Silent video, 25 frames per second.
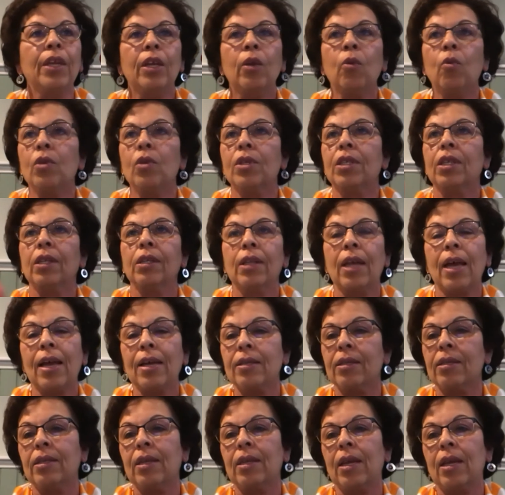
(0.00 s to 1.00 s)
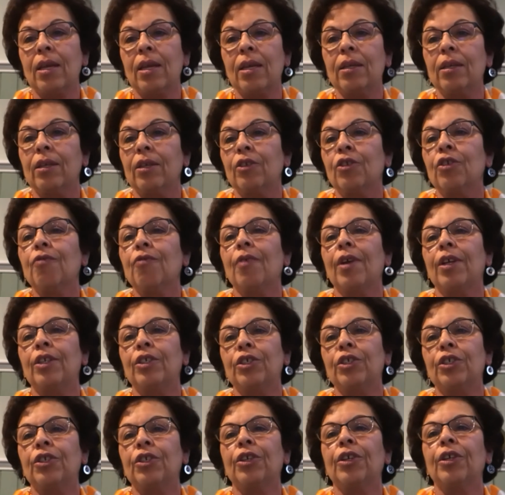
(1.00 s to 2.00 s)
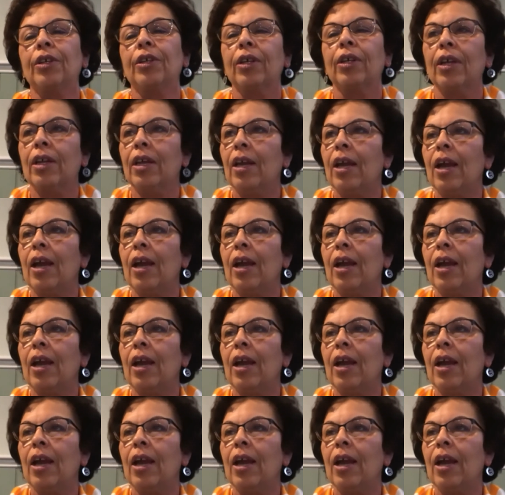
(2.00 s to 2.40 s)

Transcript: It was the last day to register.